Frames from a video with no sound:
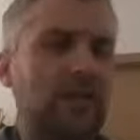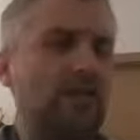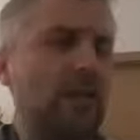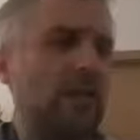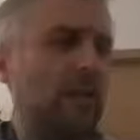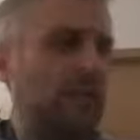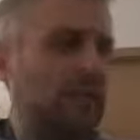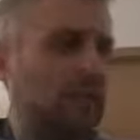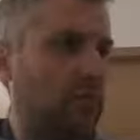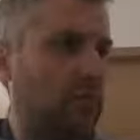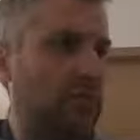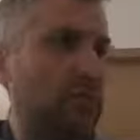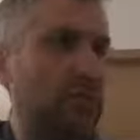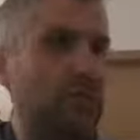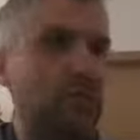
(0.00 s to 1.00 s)
even in the winter
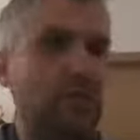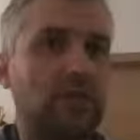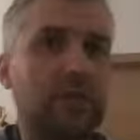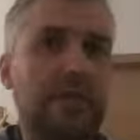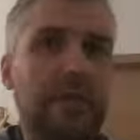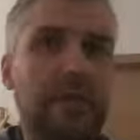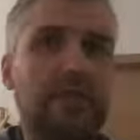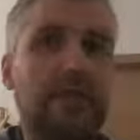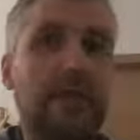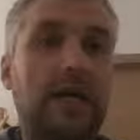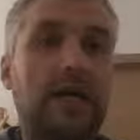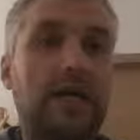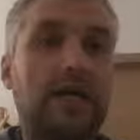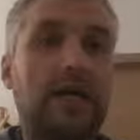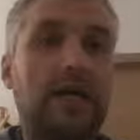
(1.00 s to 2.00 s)
when it snows a lot,
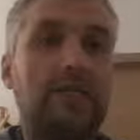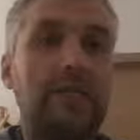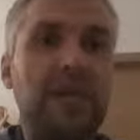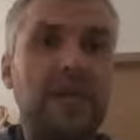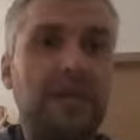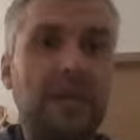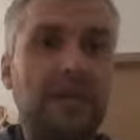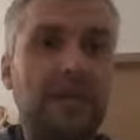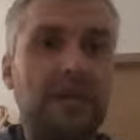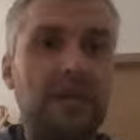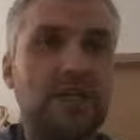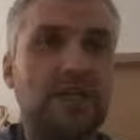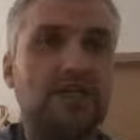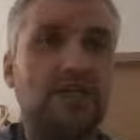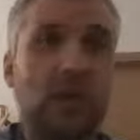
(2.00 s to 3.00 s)
I
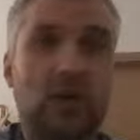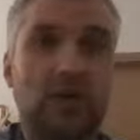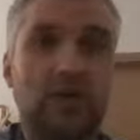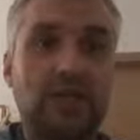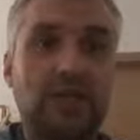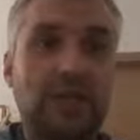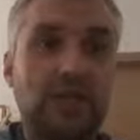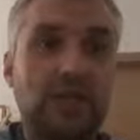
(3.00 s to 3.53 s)
immediately spot